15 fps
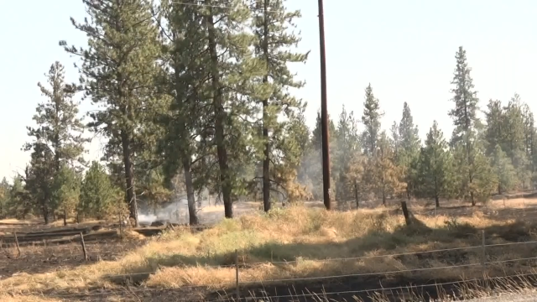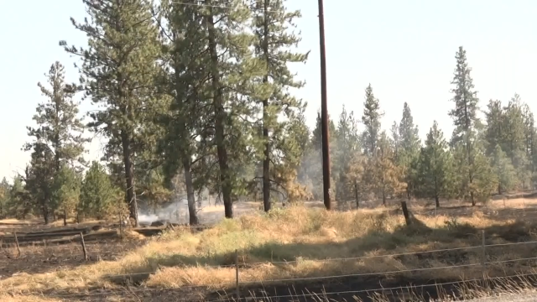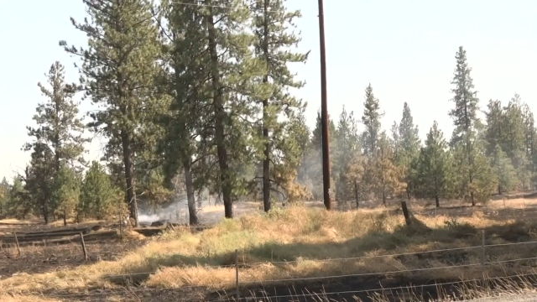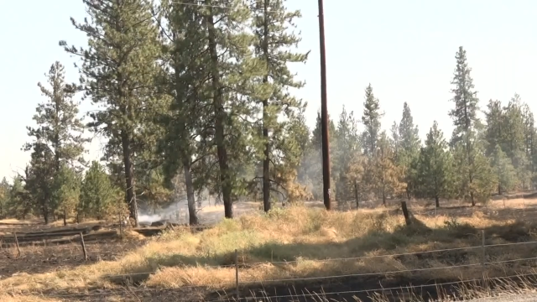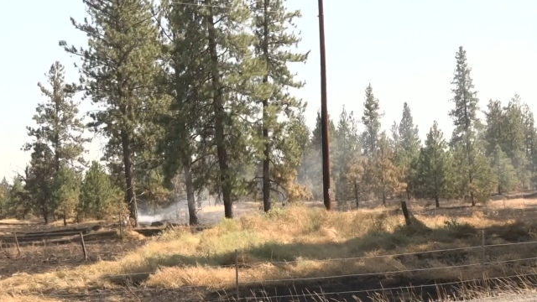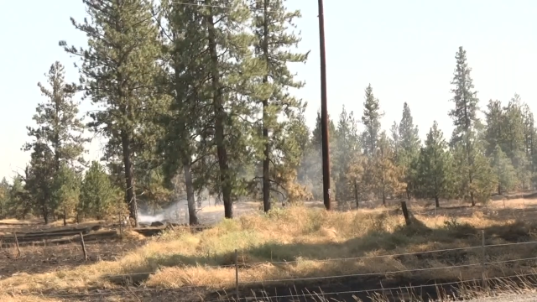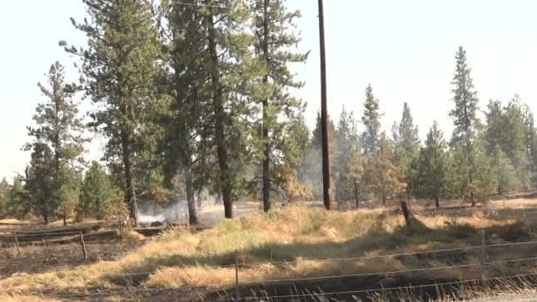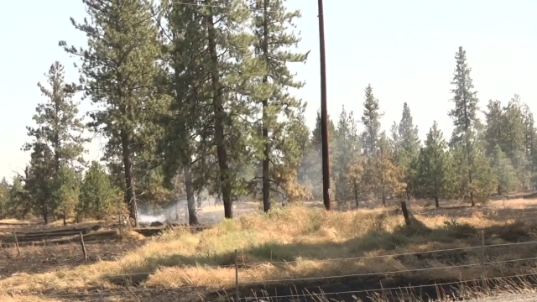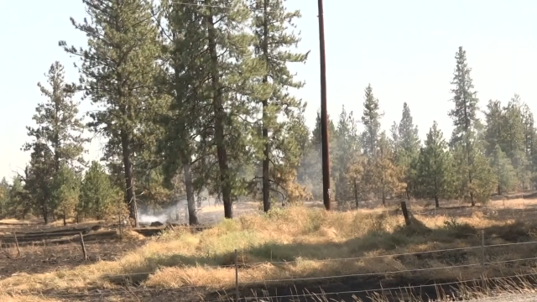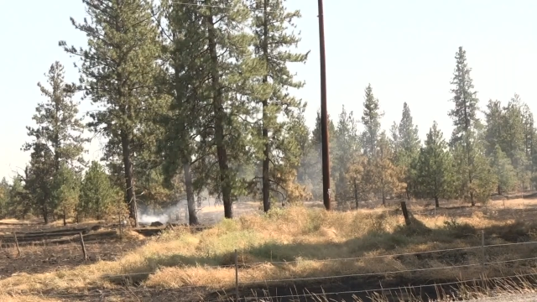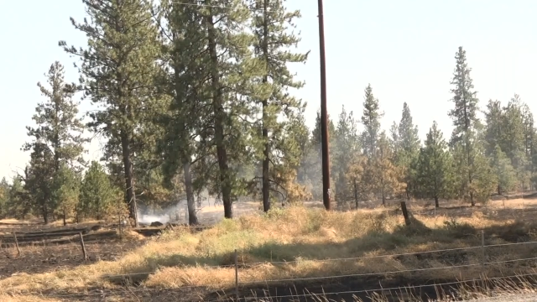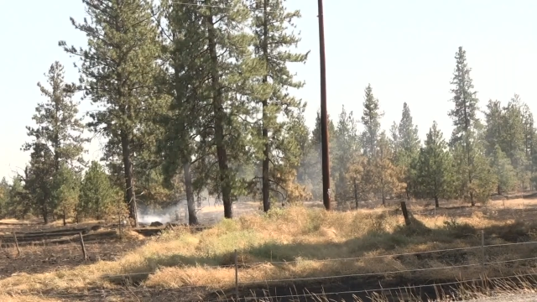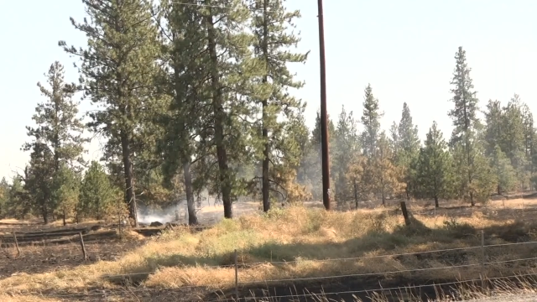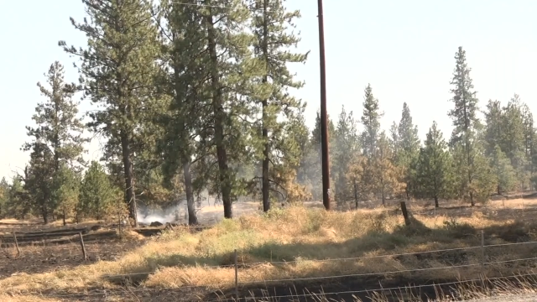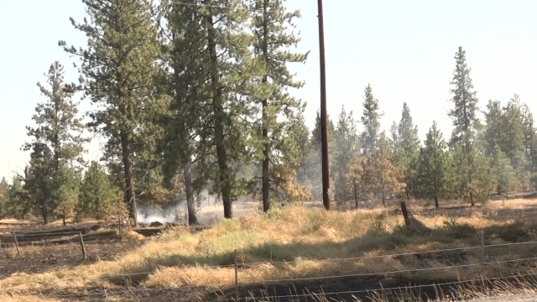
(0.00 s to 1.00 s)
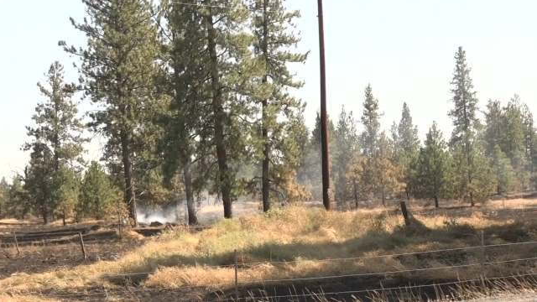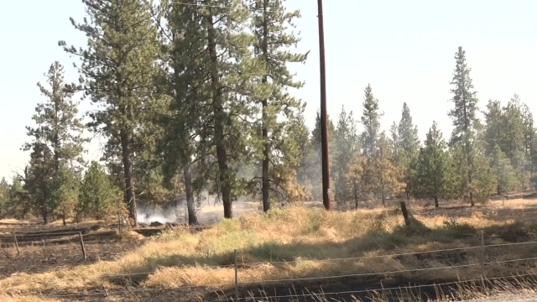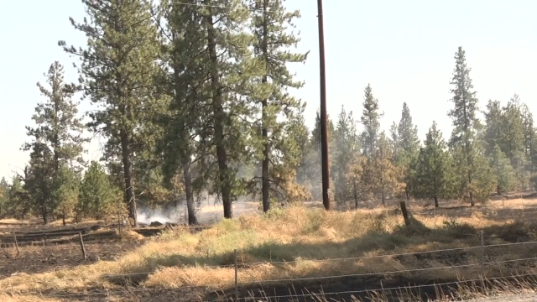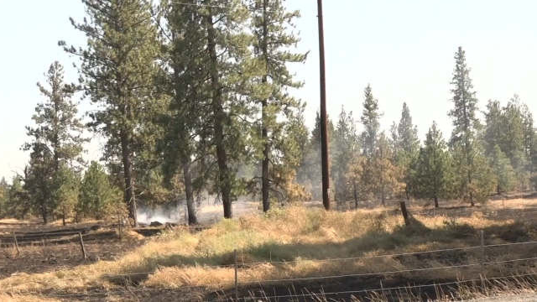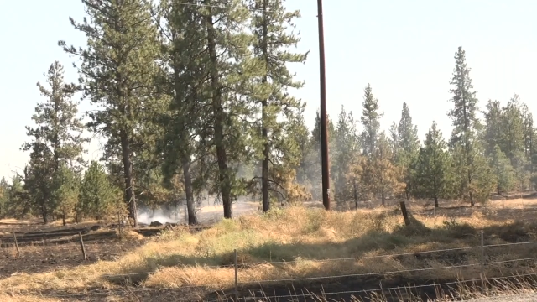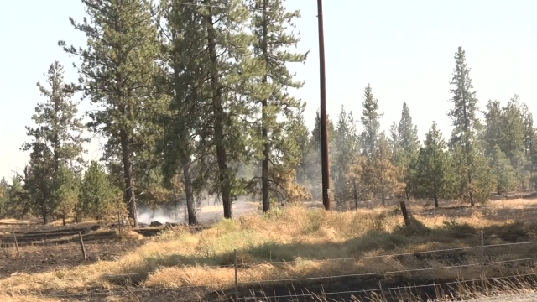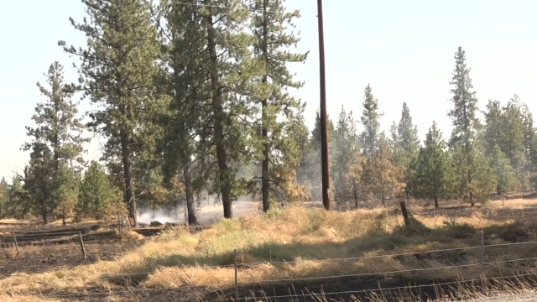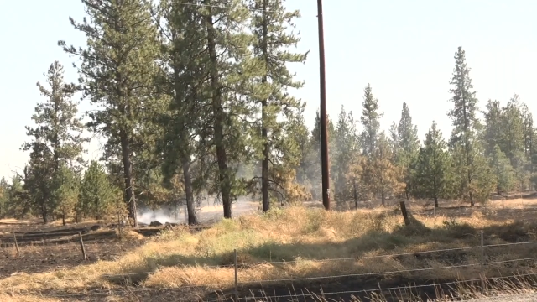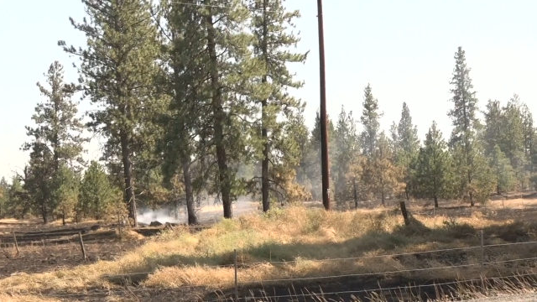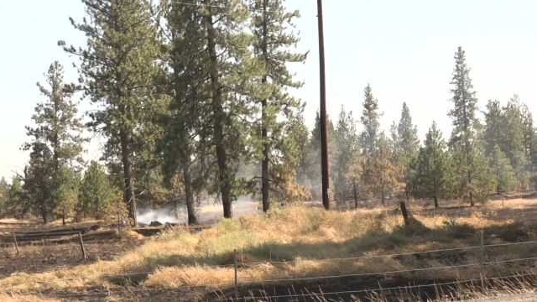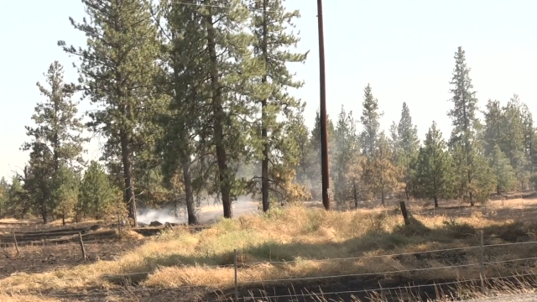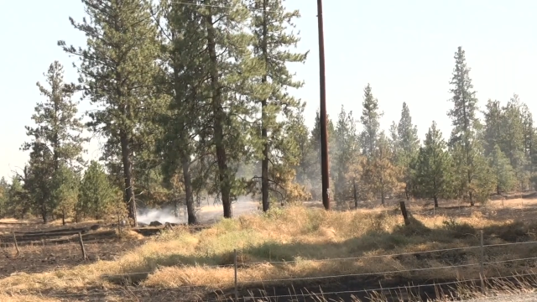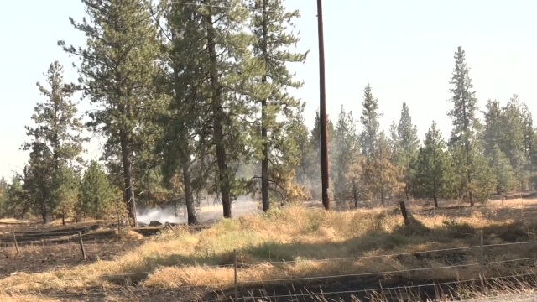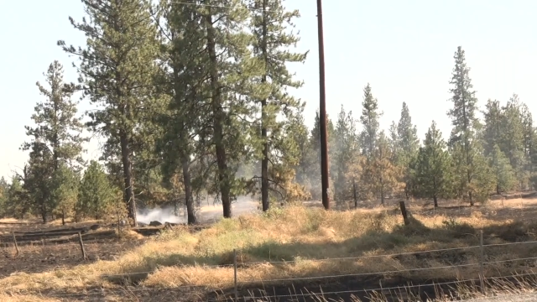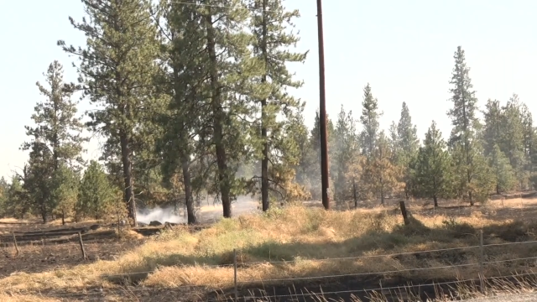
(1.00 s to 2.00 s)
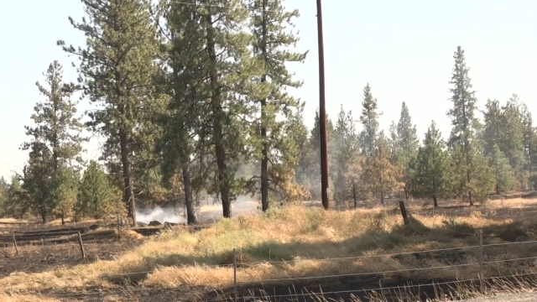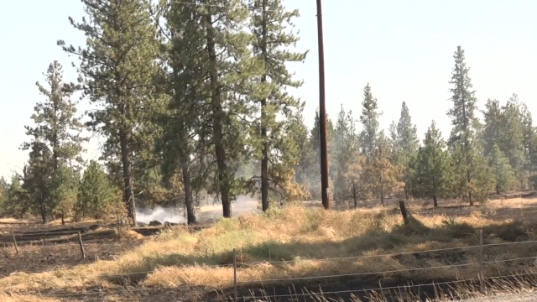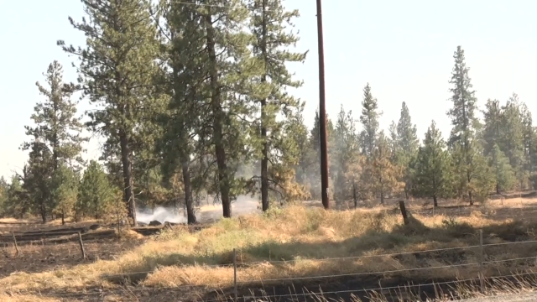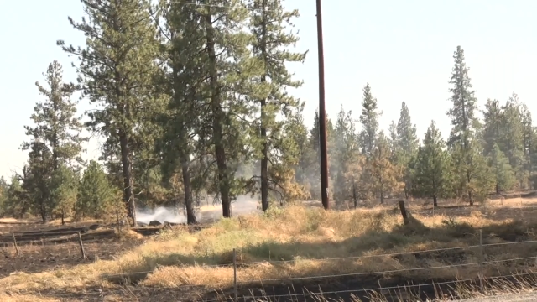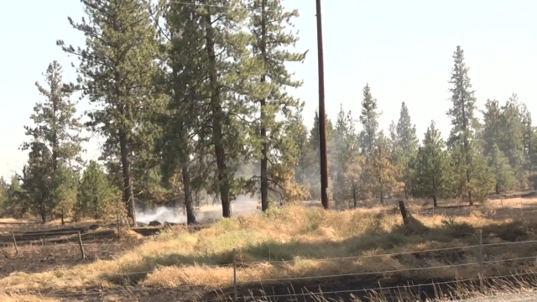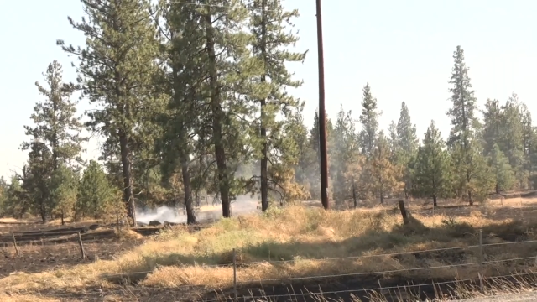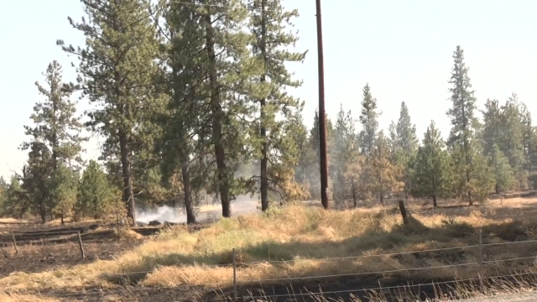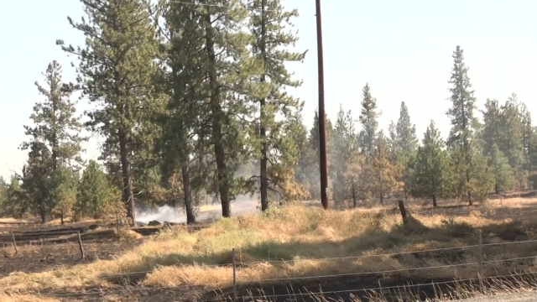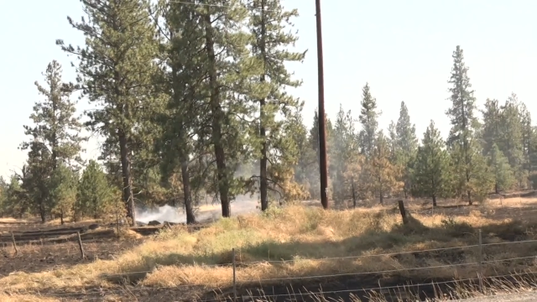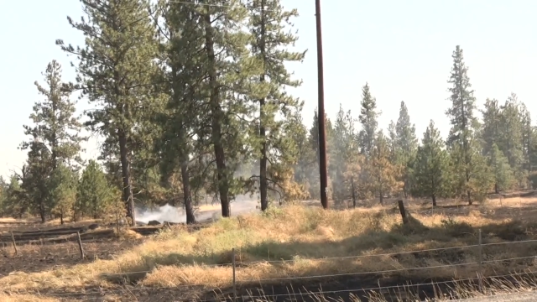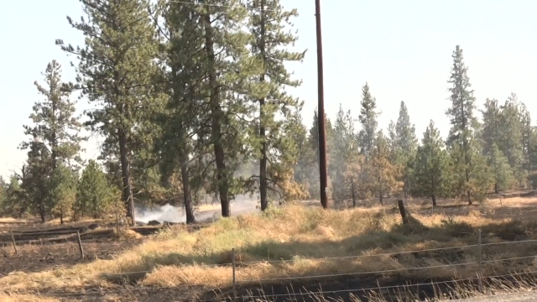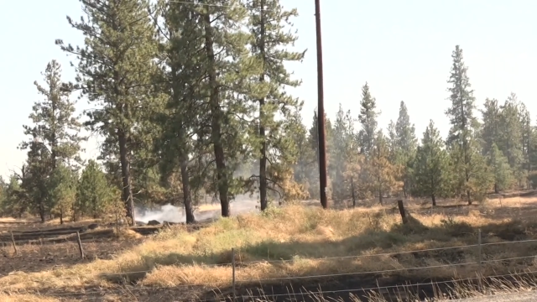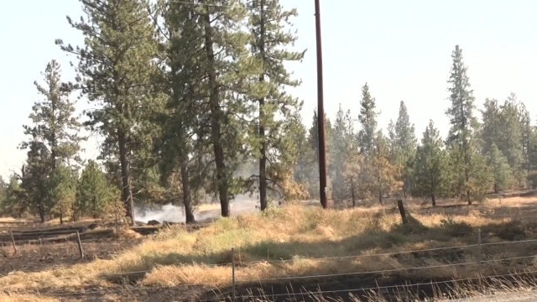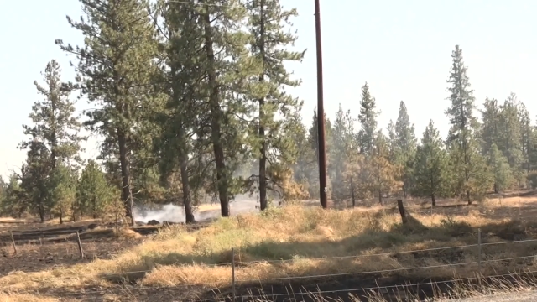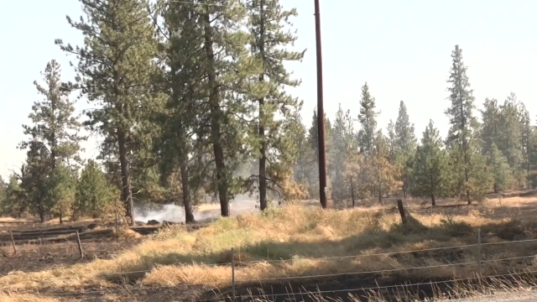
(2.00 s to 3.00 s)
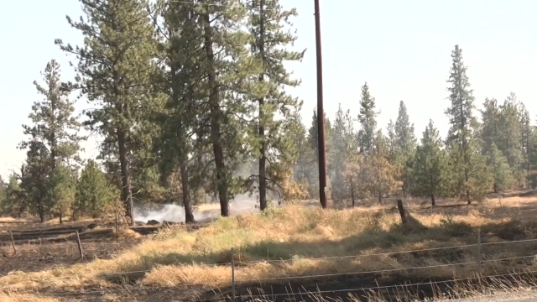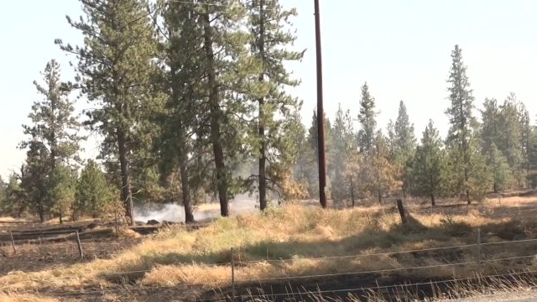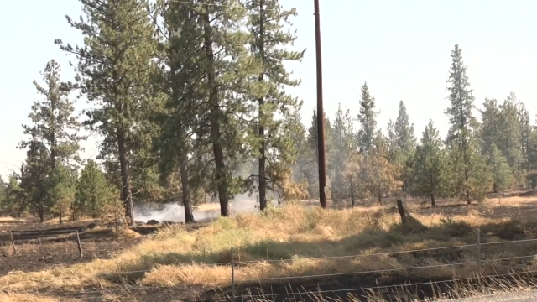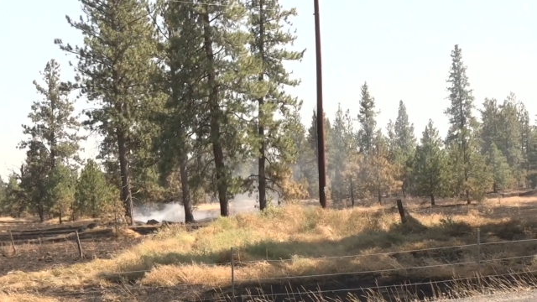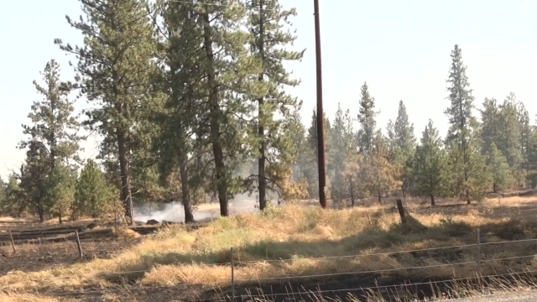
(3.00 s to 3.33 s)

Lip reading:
[unreadable: no face in view]